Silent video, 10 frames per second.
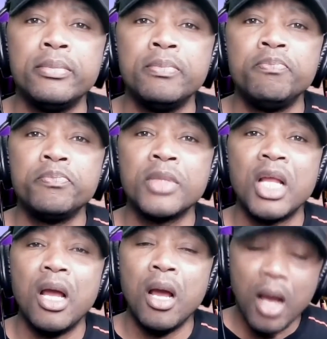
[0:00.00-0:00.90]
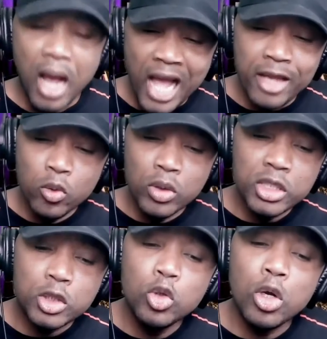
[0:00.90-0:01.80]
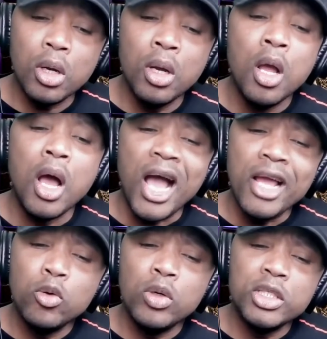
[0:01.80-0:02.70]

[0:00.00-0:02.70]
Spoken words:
Yeah, a little. But